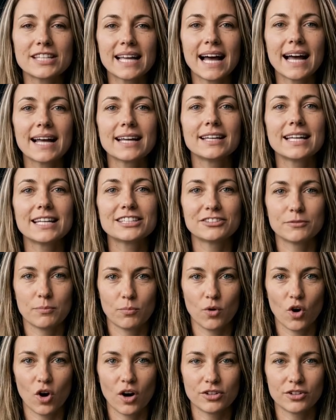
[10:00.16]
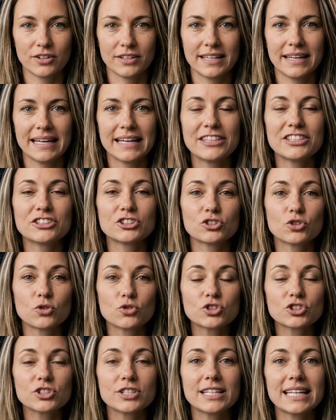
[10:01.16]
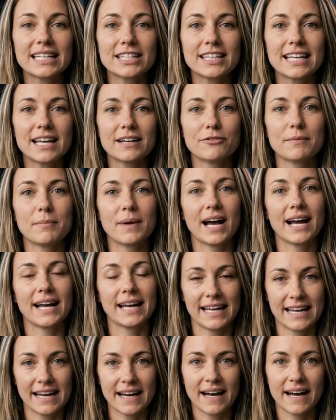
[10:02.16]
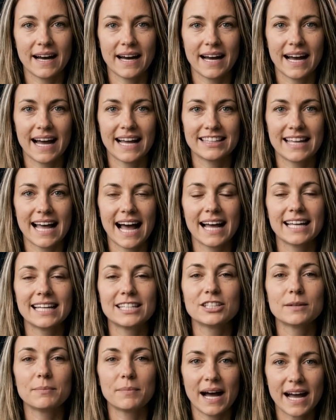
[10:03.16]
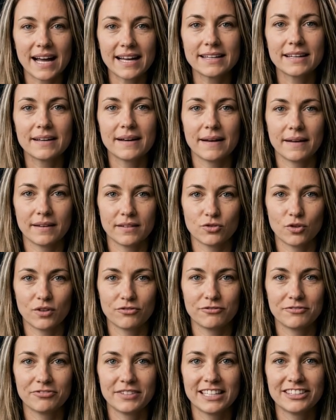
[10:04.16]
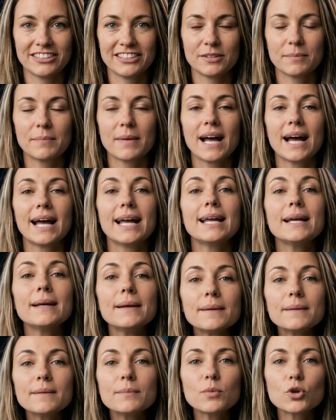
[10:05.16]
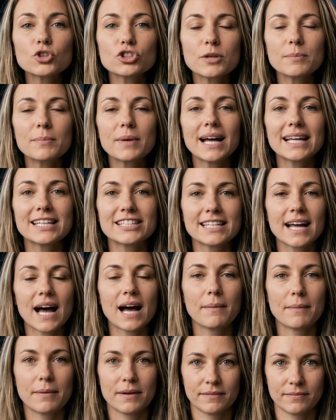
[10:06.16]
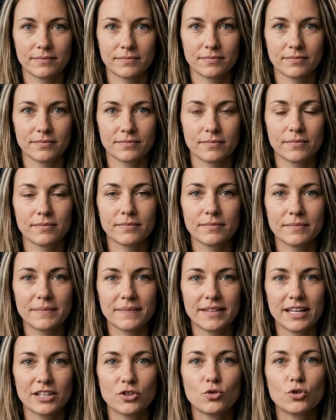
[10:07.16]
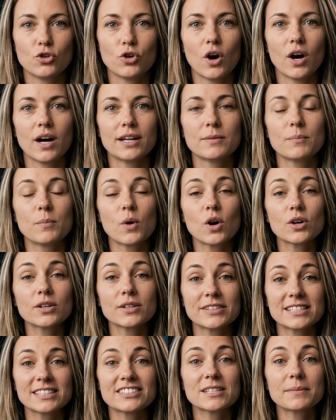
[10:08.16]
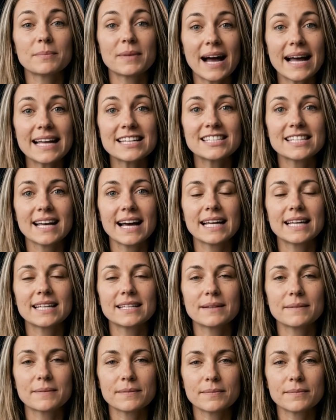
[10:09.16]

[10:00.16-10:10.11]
analysts model institutional ETF buying as adding demand to a fixed supply, pushing price up. They do not model the supply side.